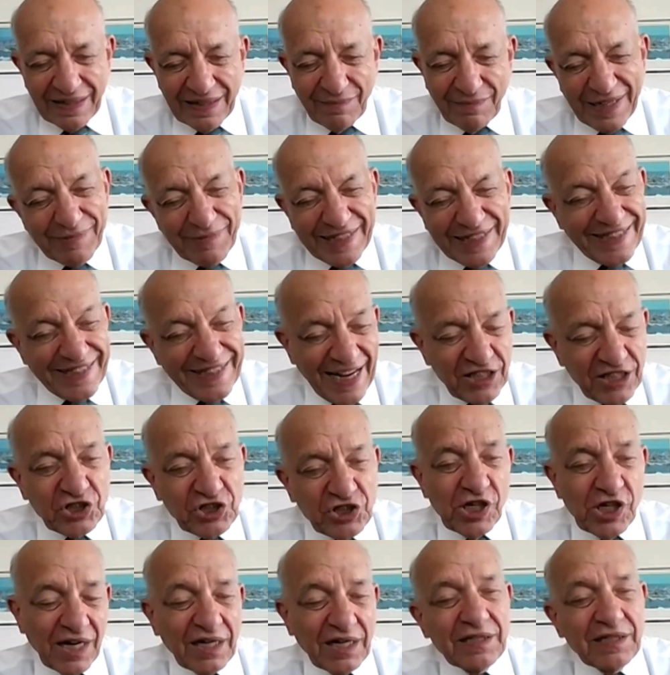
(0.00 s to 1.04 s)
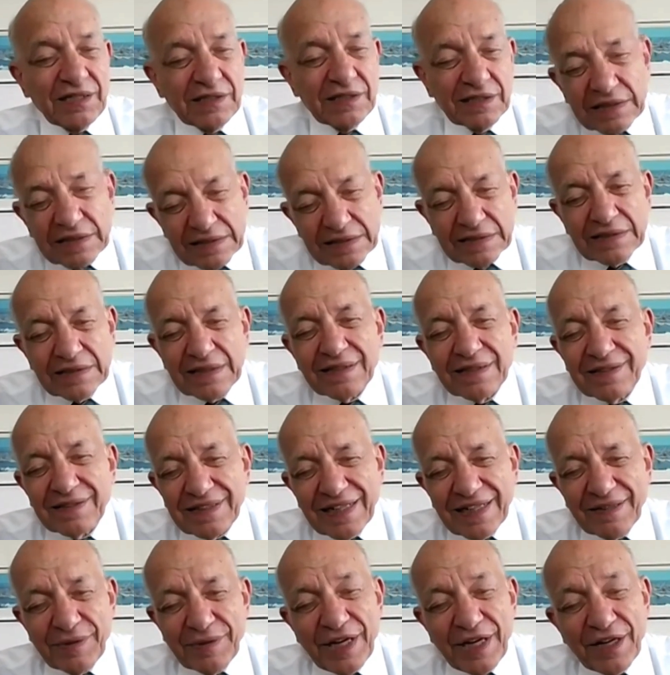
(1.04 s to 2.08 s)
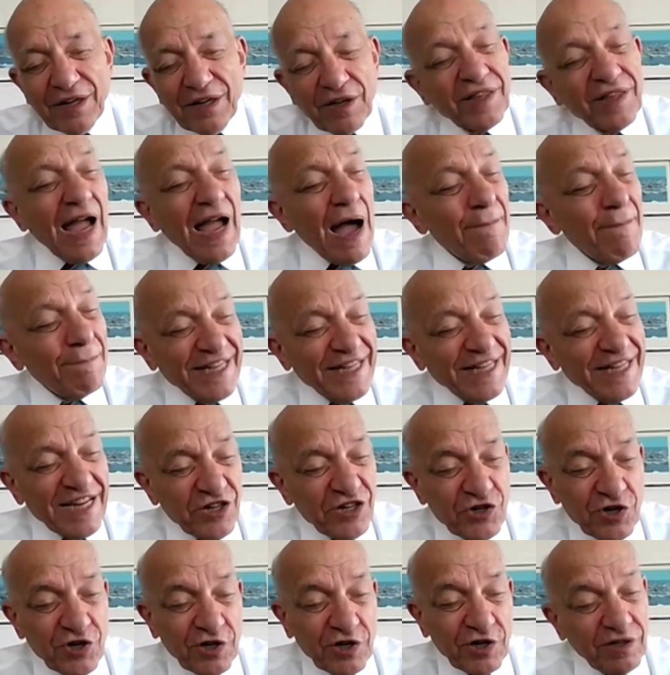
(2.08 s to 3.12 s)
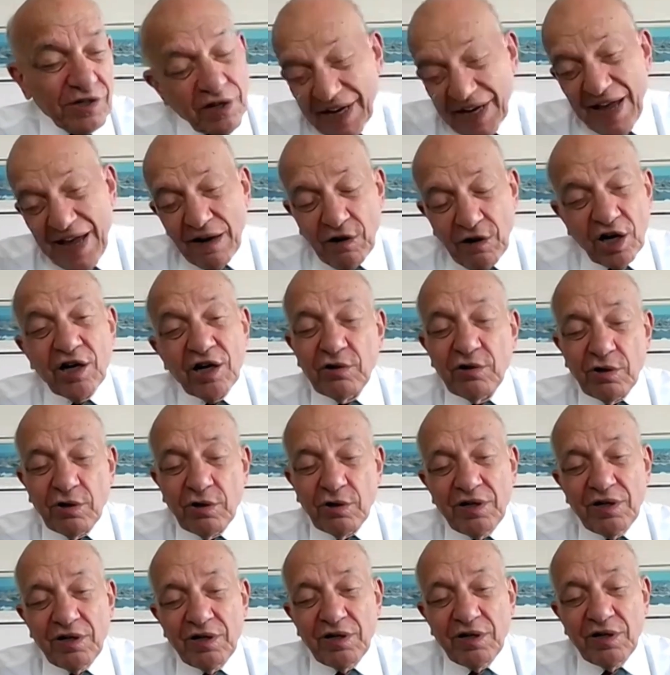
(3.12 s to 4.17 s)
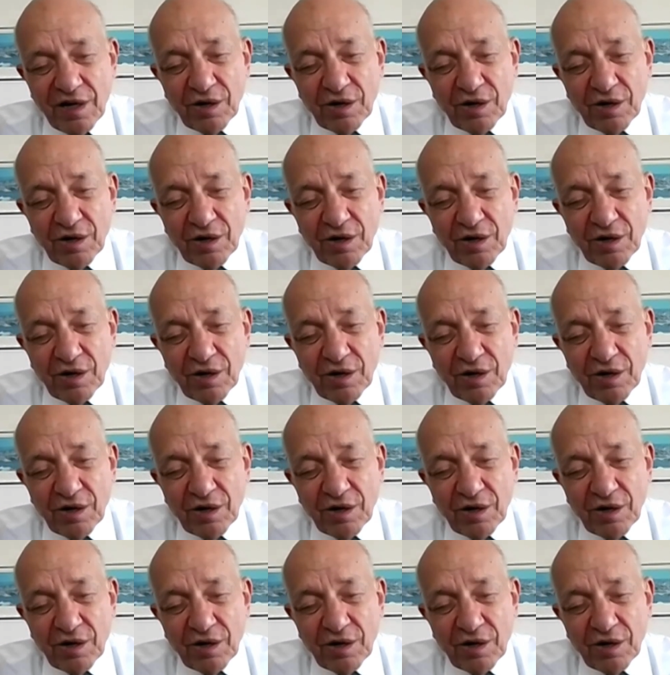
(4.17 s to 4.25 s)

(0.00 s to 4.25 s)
But Tesla, the competition. Again, look at